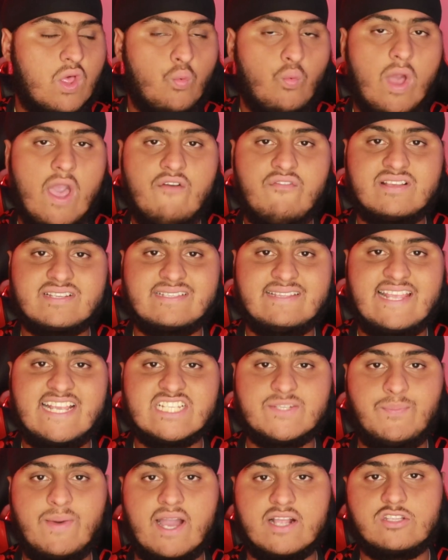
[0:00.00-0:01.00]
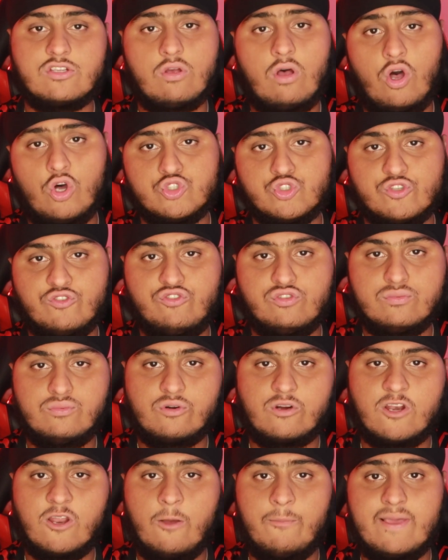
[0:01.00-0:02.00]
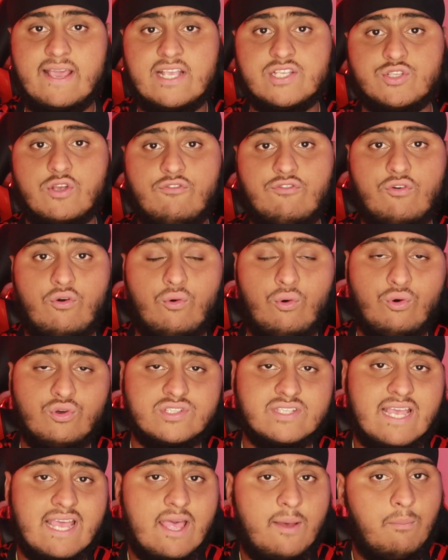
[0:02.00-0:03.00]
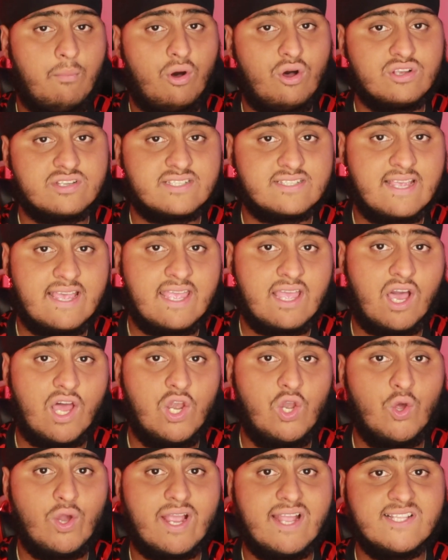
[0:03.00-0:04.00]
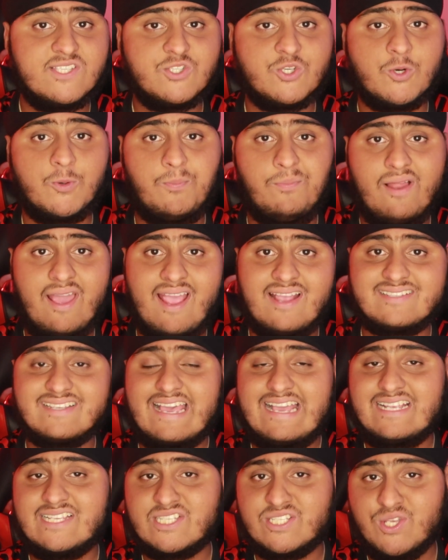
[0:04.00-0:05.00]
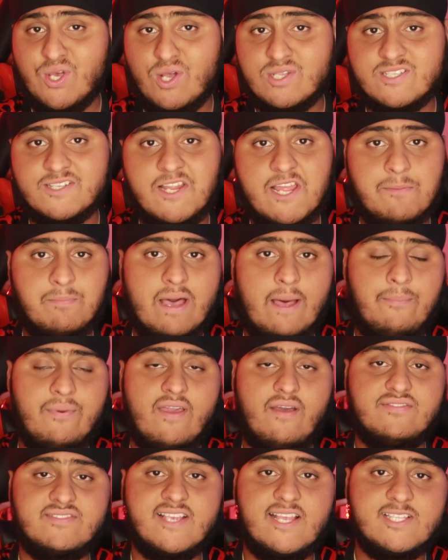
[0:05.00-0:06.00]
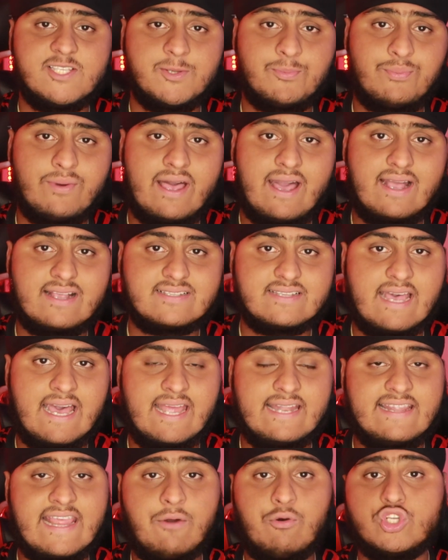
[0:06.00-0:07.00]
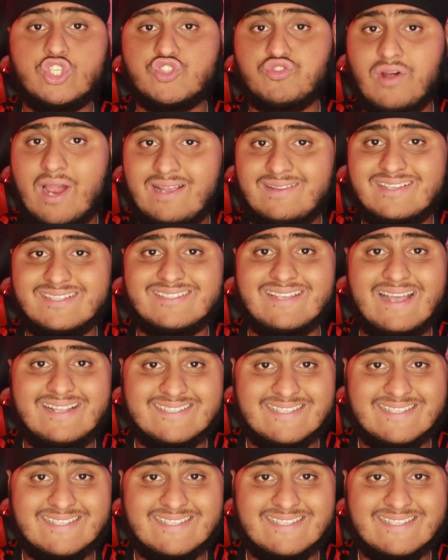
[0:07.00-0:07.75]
Where this links back to Arsenal Football Club is, of course, Marseille are looking to replace a certain Mbappe of centre-backs, and they were trying to sign